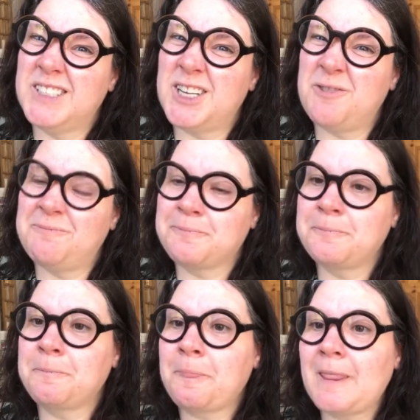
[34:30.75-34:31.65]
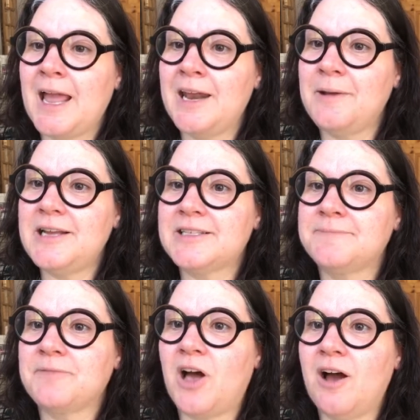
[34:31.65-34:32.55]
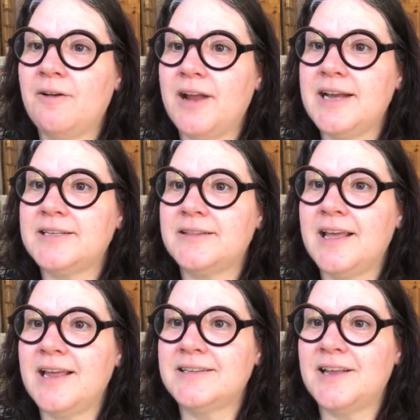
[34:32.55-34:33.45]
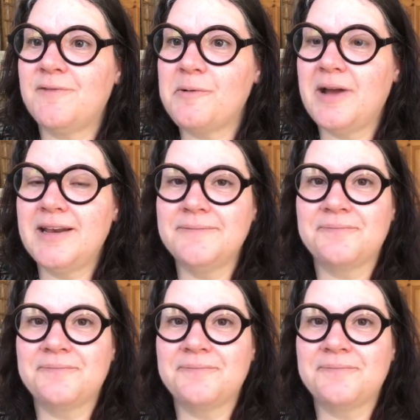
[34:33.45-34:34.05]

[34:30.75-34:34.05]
So anyways, all right. Thanks everyone.